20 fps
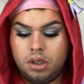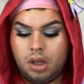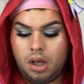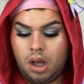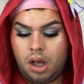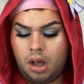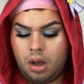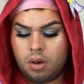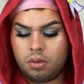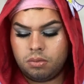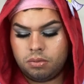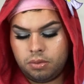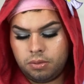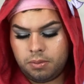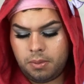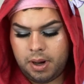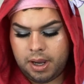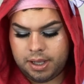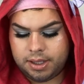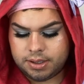Oh,
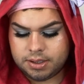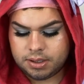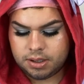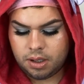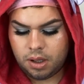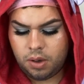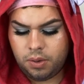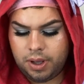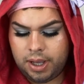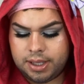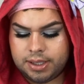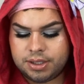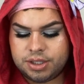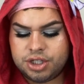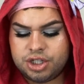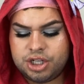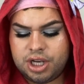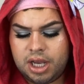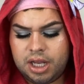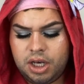great. Okay,
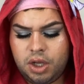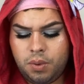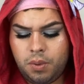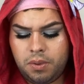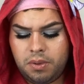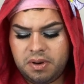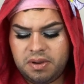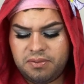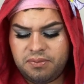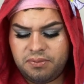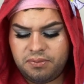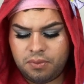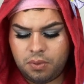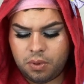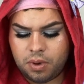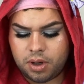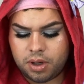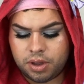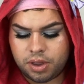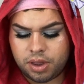January
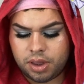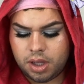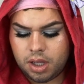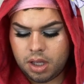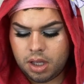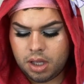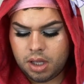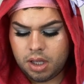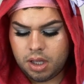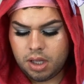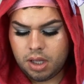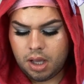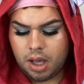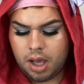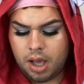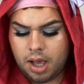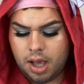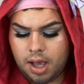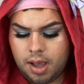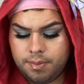4th.
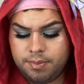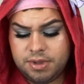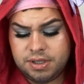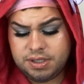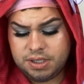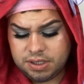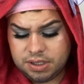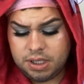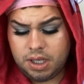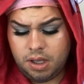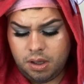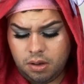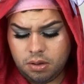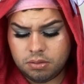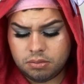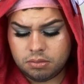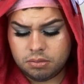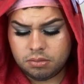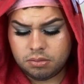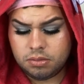This is
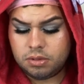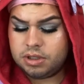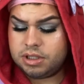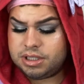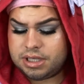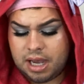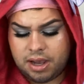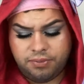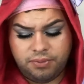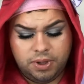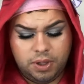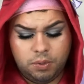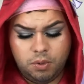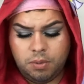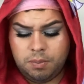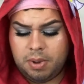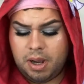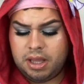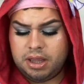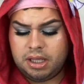cute. Definitely
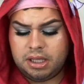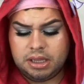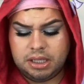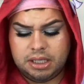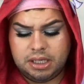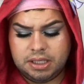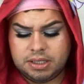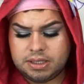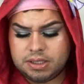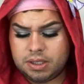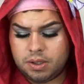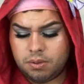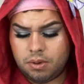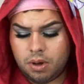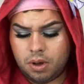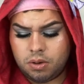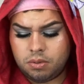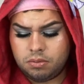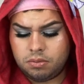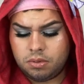would buy the Clean and
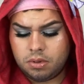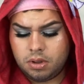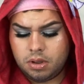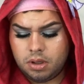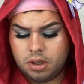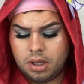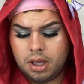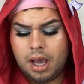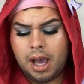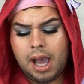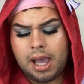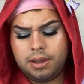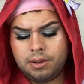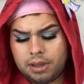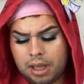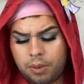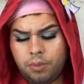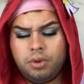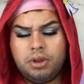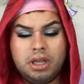Zero.
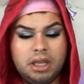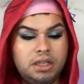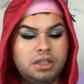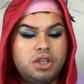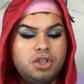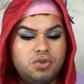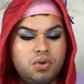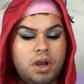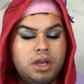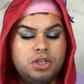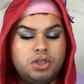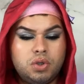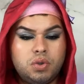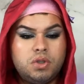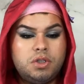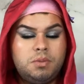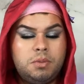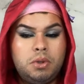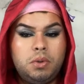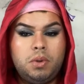I would like to try
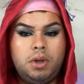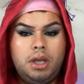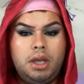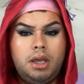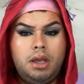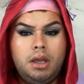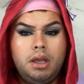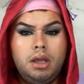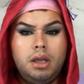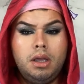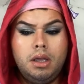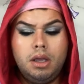Juice Beauty.